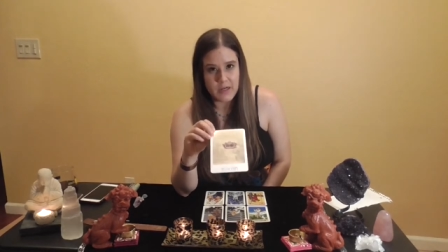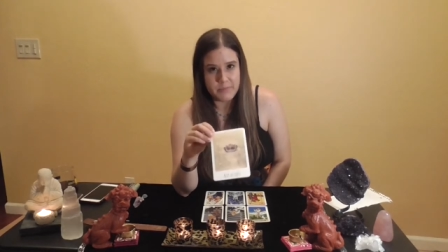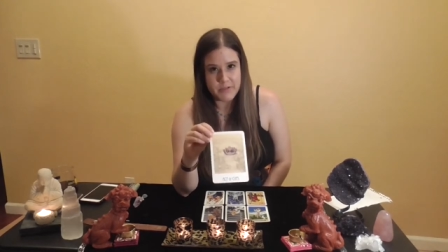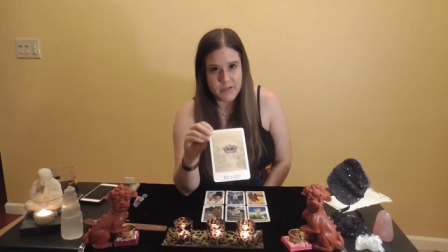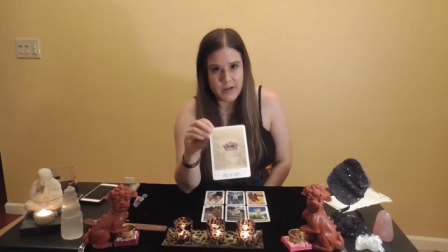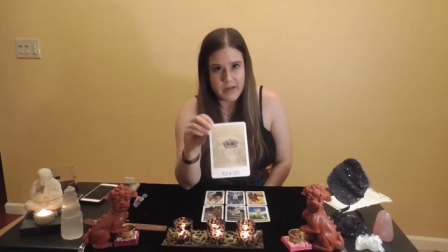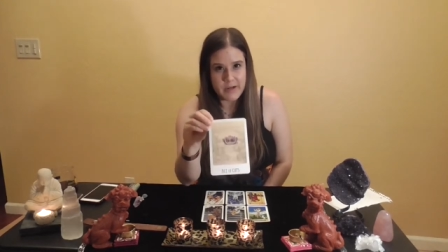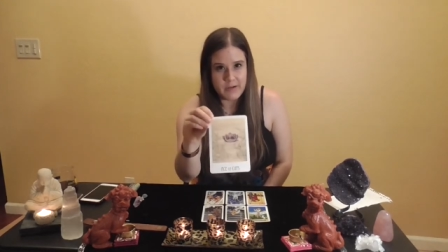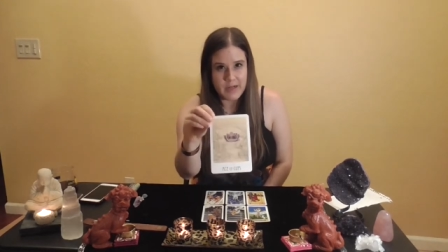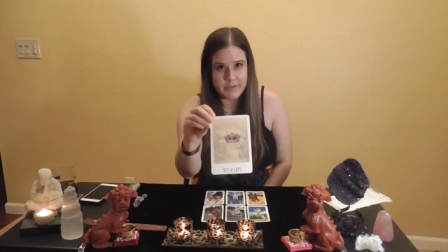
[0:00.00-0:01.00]
I'm sorry I
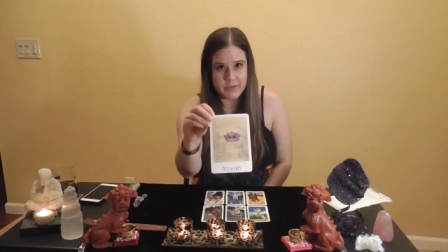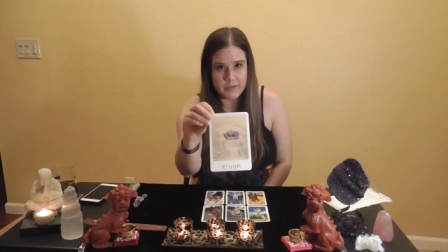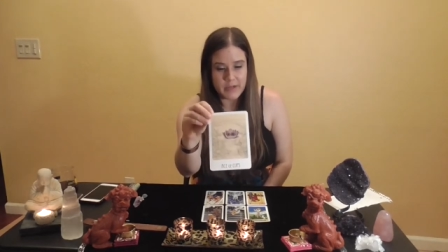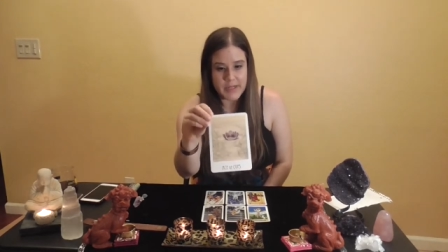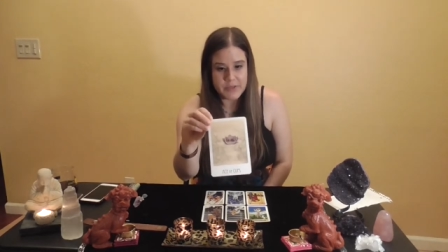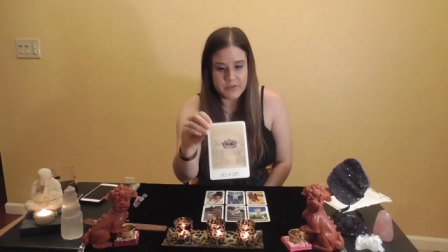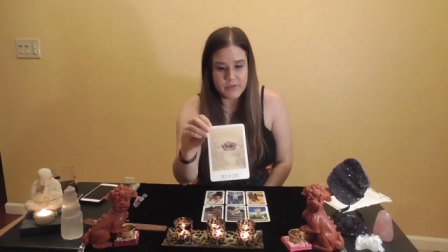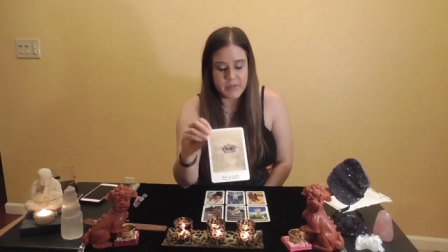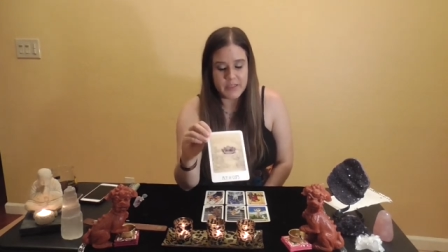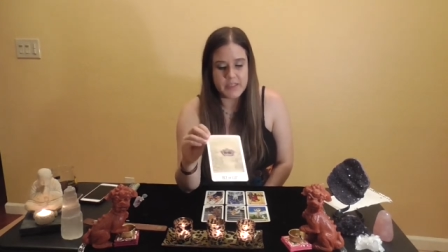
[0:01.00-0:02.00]
don't have a great
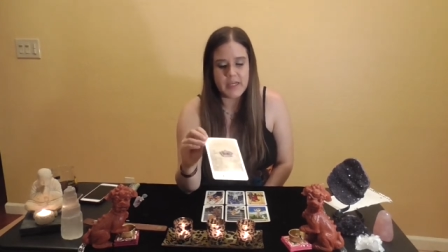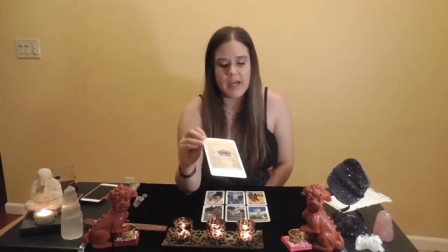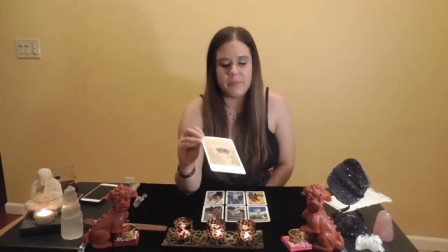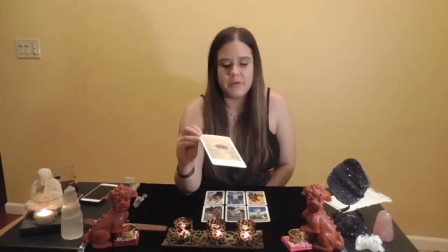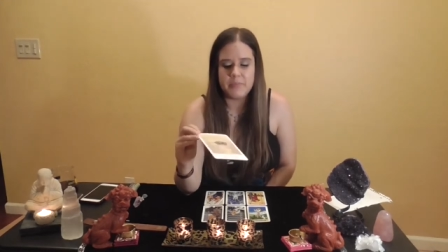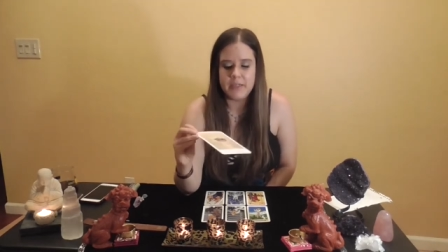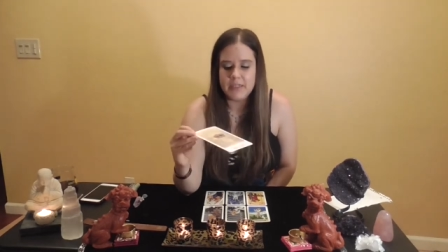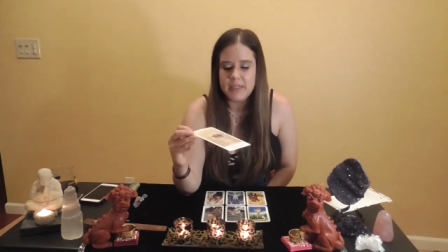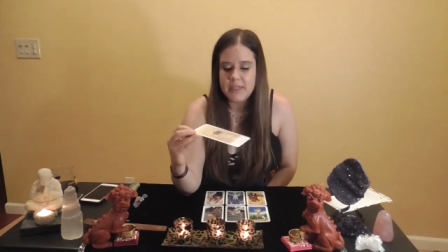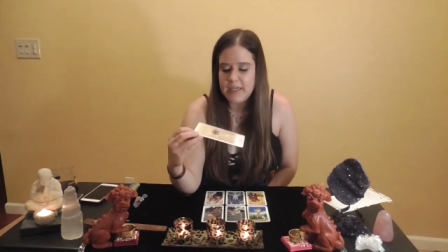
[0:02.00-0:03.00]
zoom on this camera,
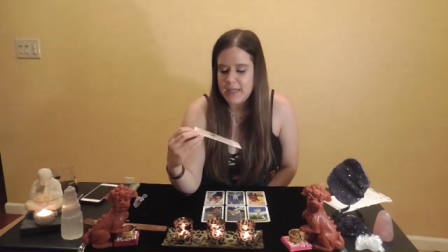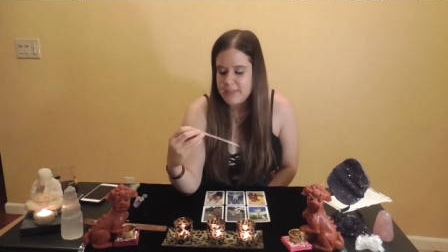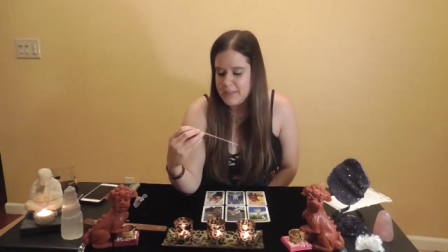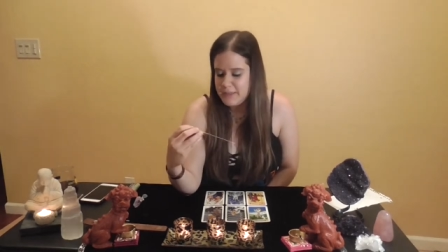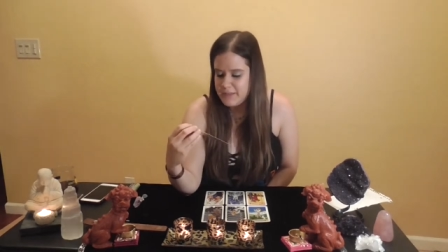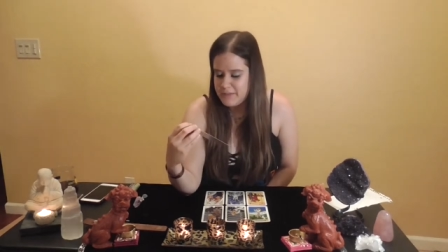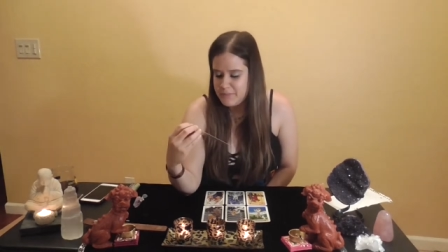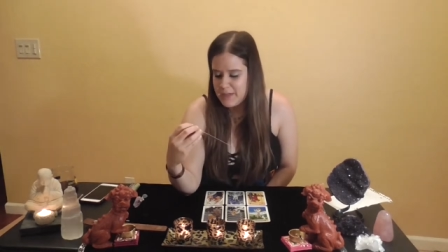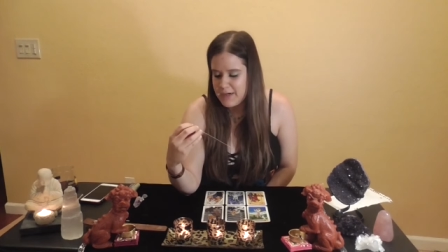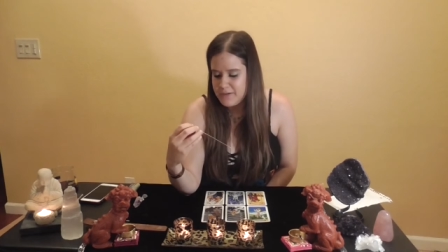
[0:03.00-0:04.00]
but it's a little
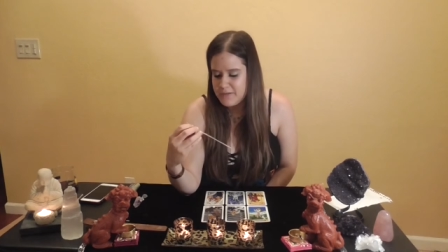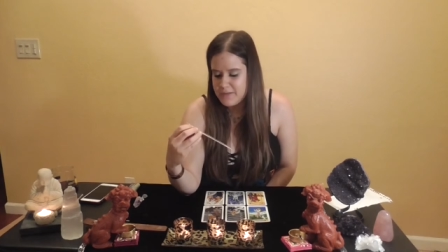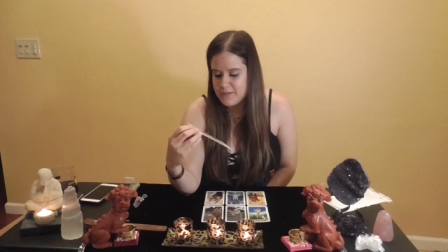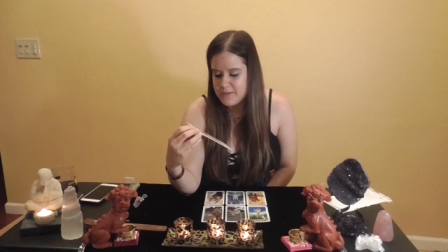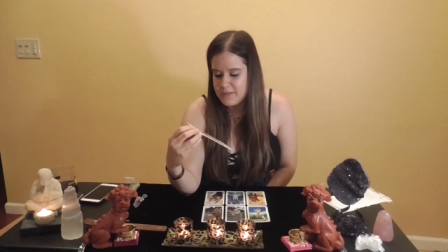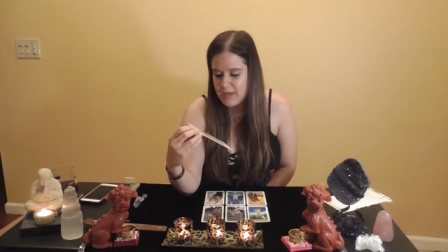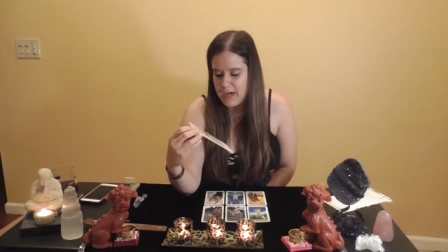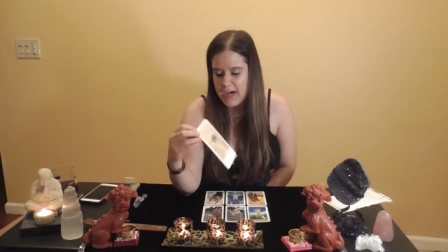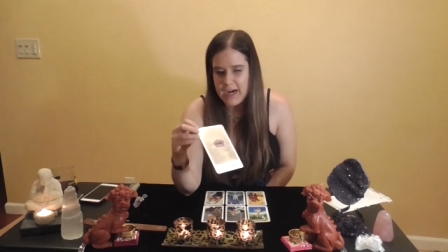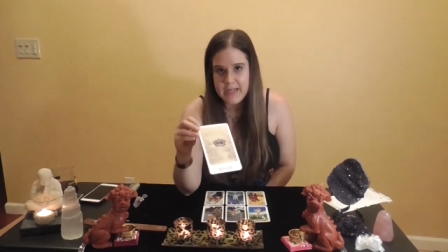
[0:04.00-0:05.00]
mouse
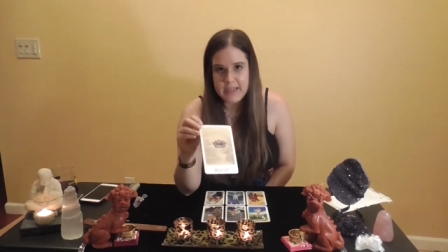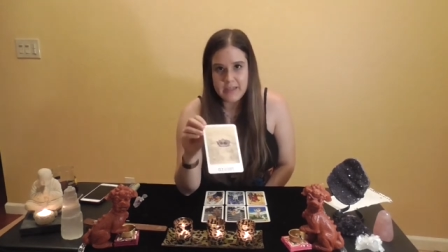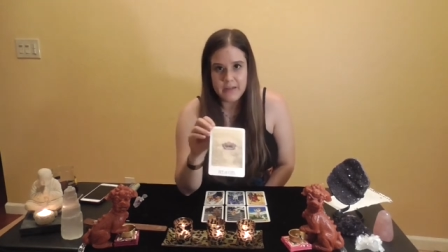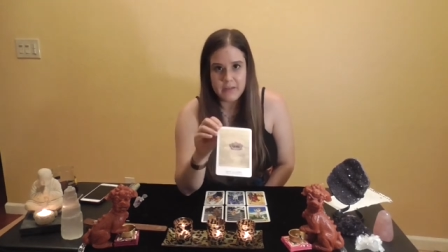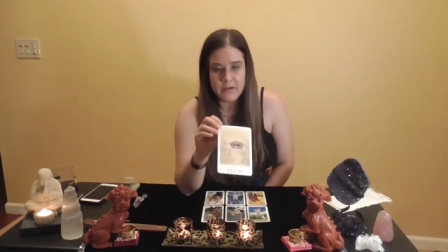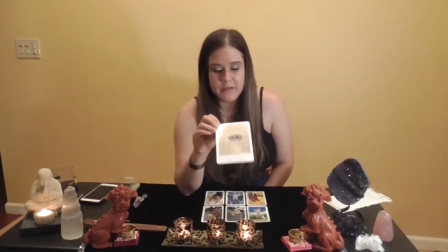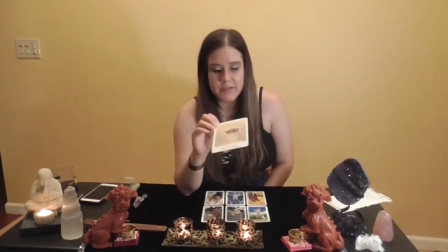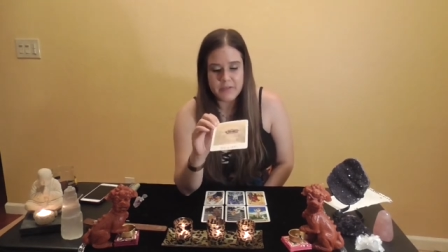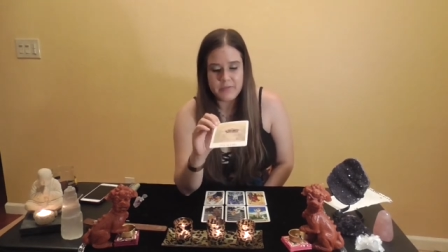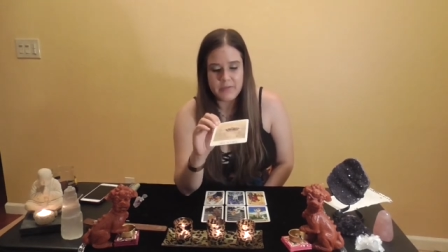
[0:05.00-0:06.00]
hiding in a
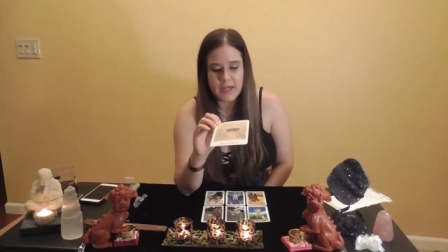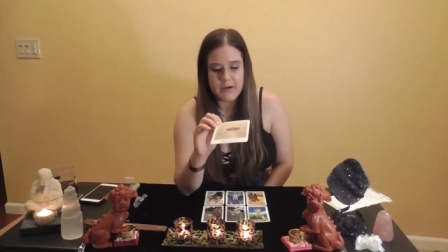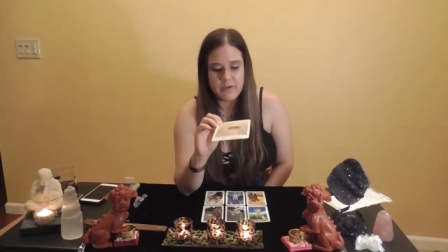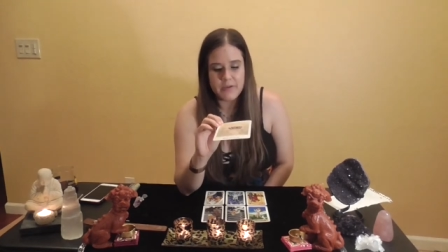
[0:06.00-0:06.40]
lotus flower.